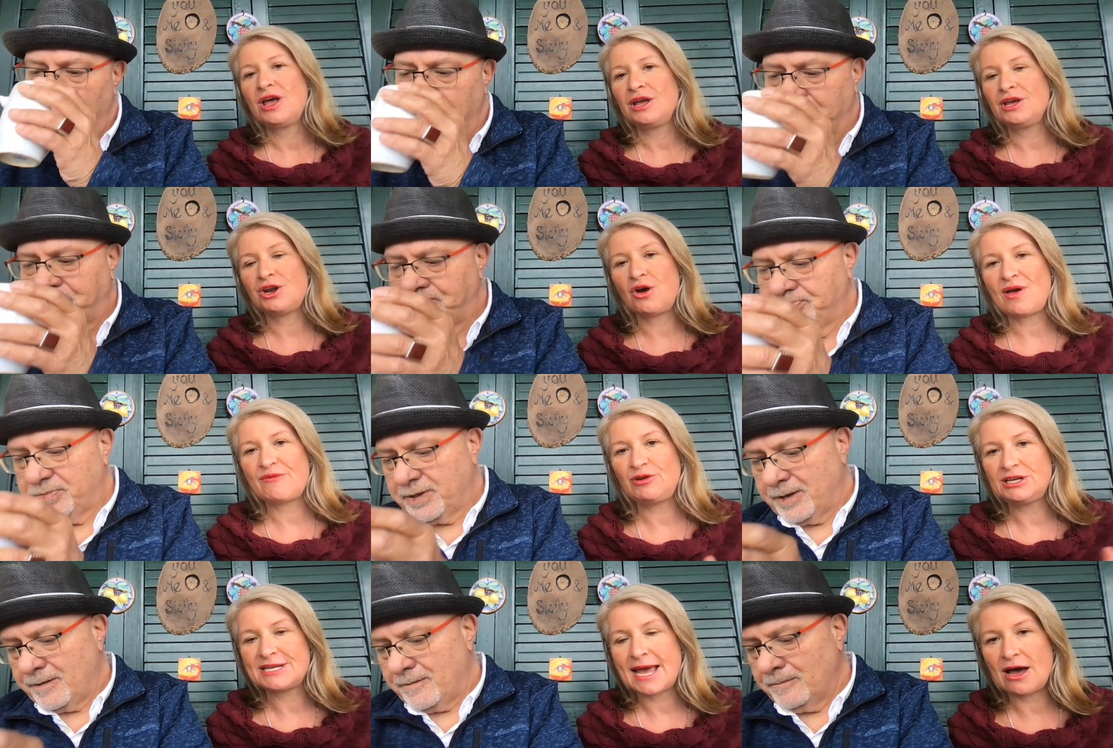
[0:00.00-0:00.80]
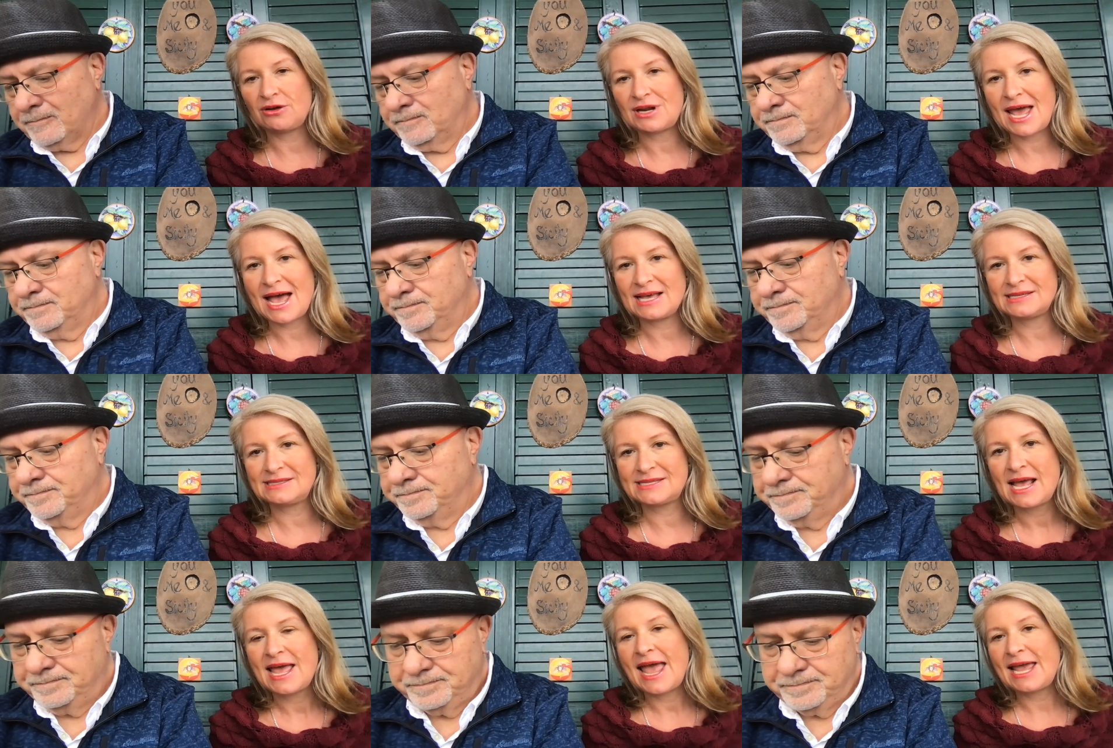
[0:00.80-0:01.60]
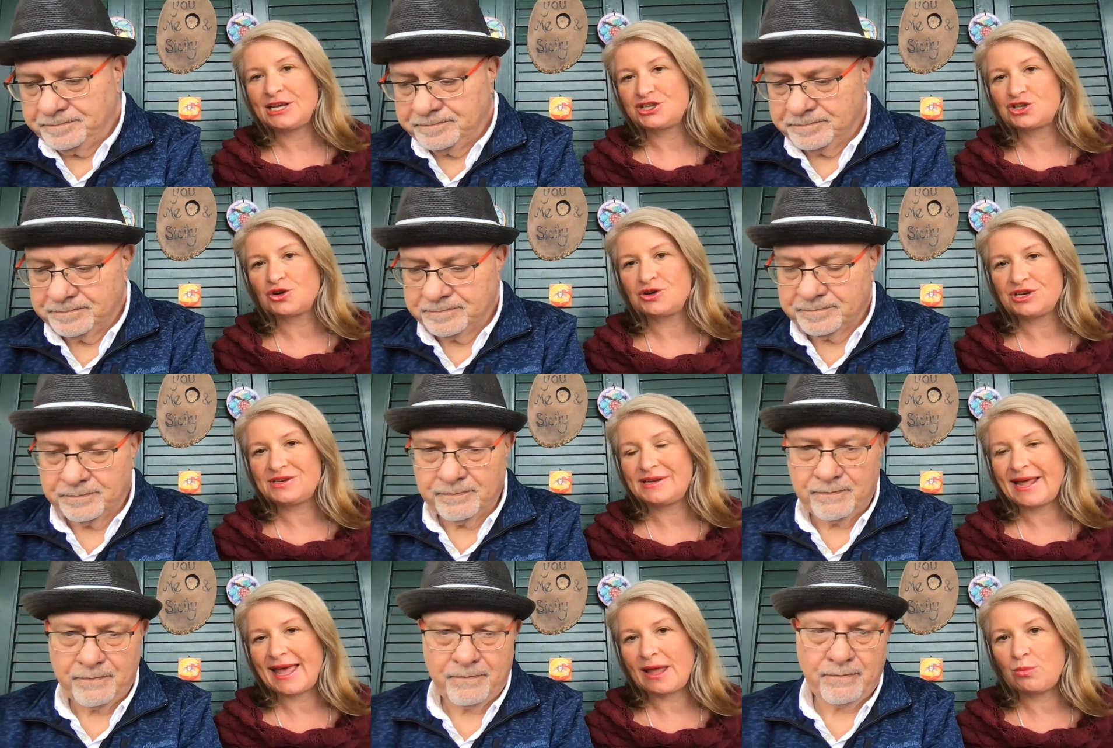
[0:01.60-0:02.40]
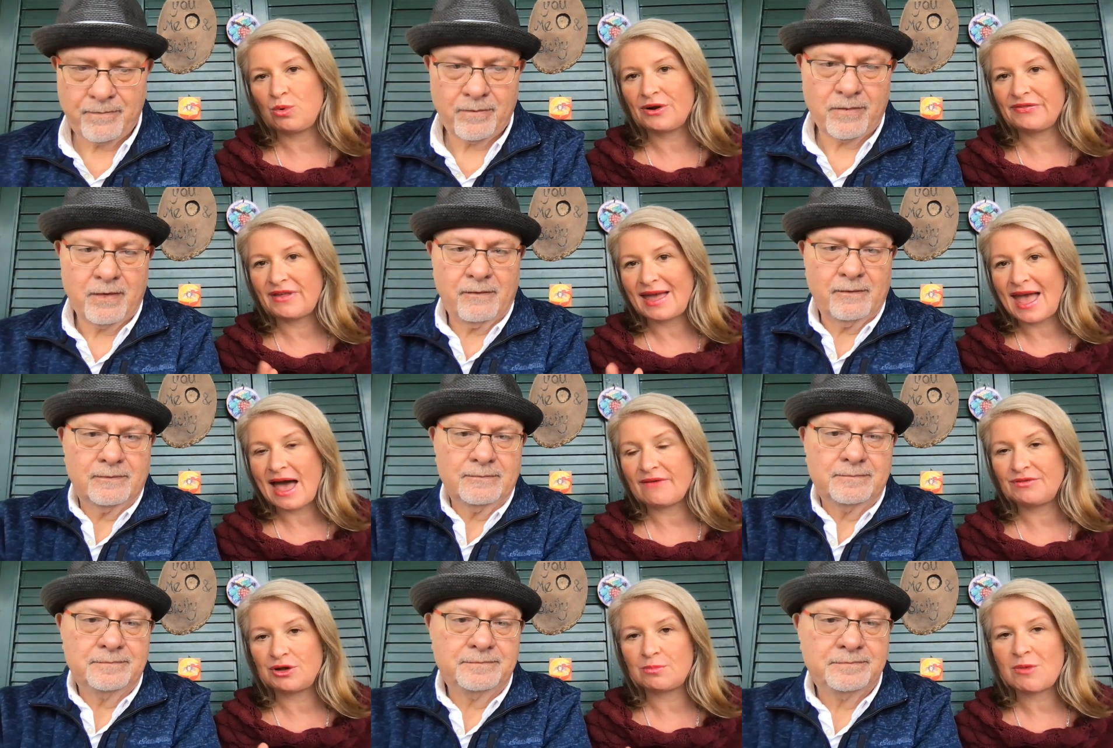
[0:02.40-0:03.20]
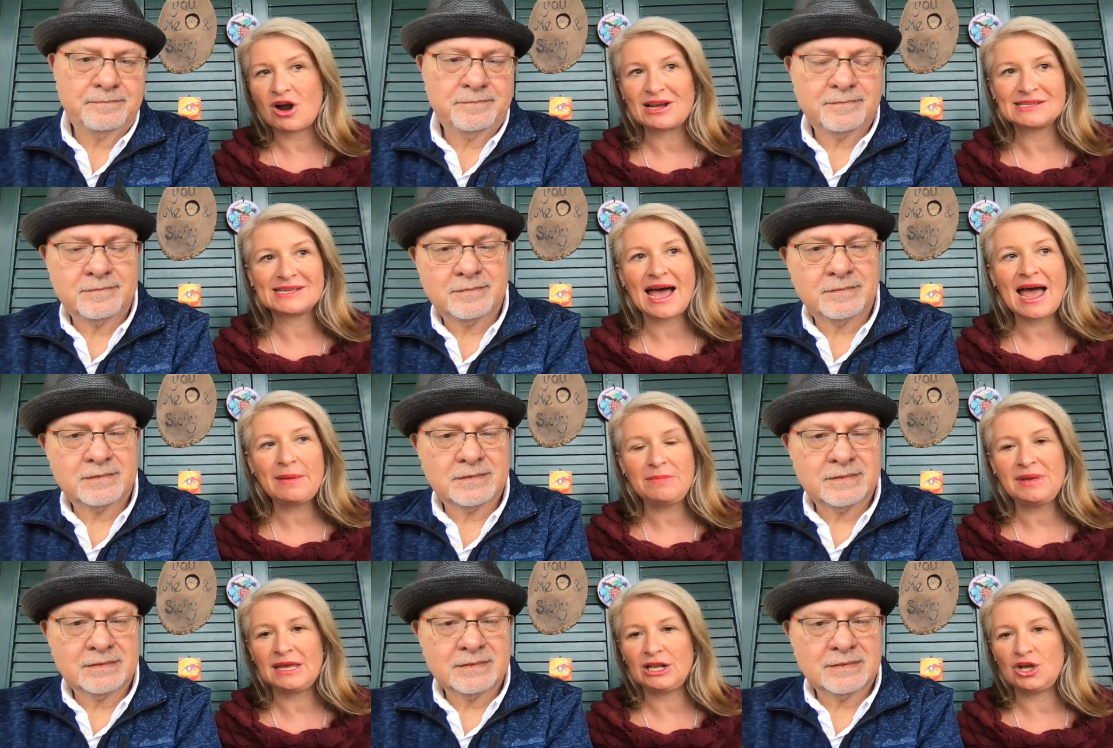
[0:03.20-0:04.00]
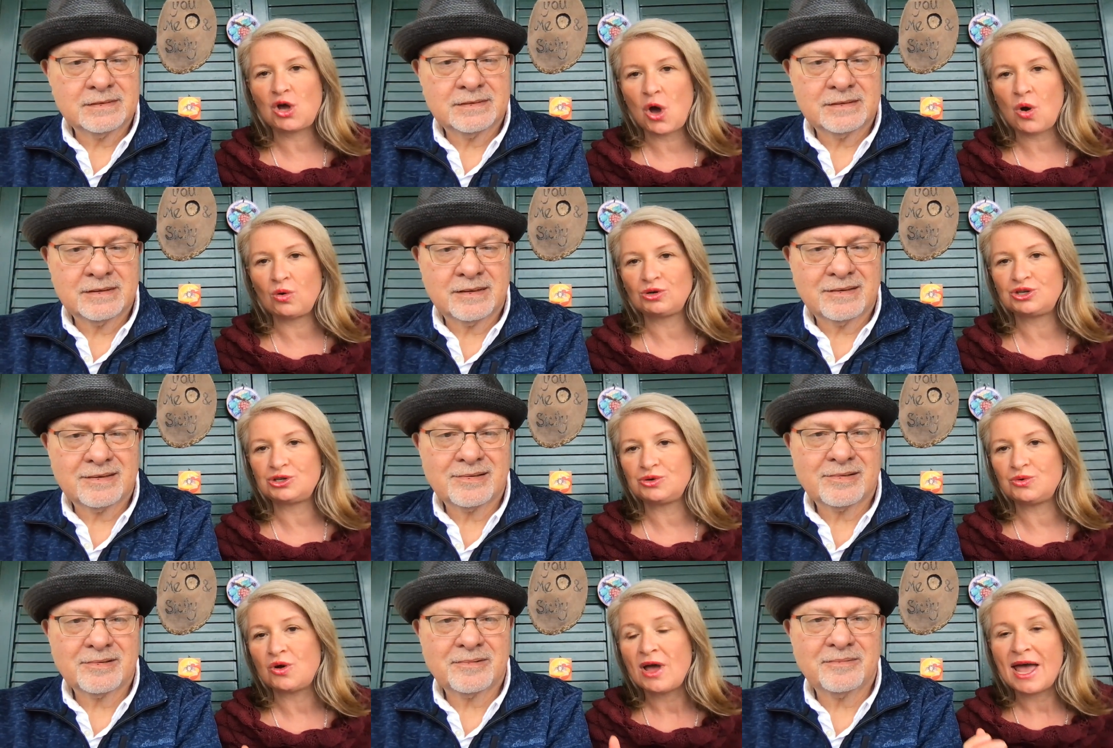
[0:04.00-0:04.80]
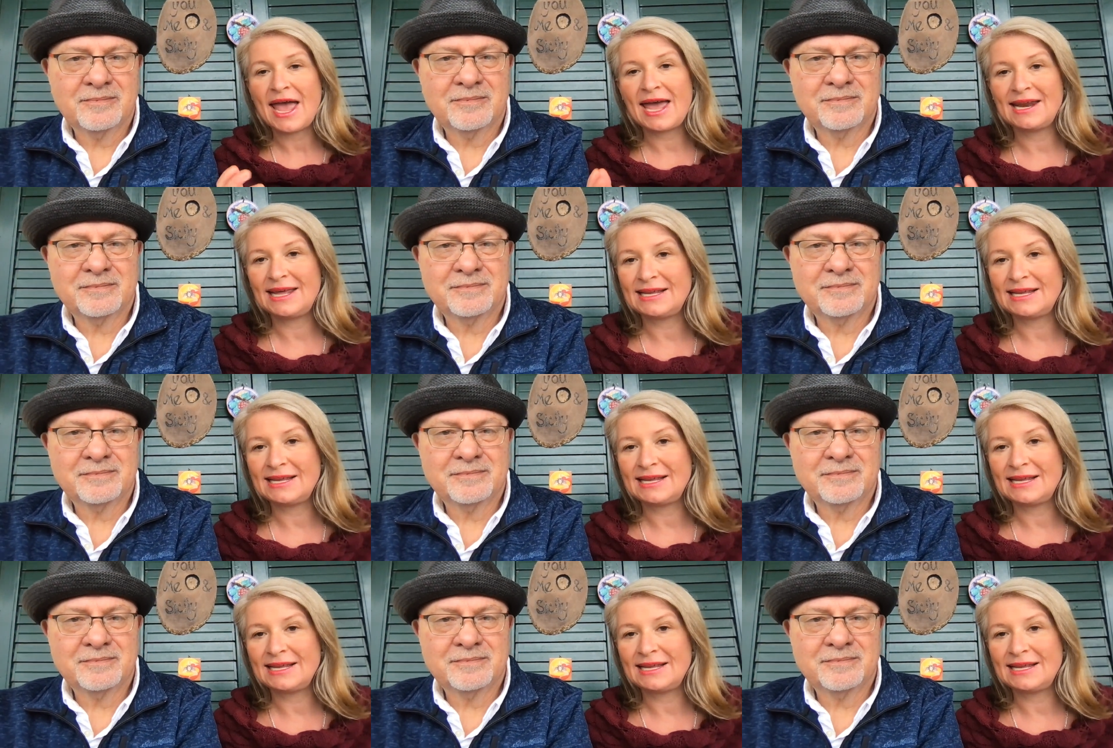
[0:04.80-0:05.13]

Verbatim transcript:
Speaker 1: you know, every town has a certain day where they have their markets. I mean go to an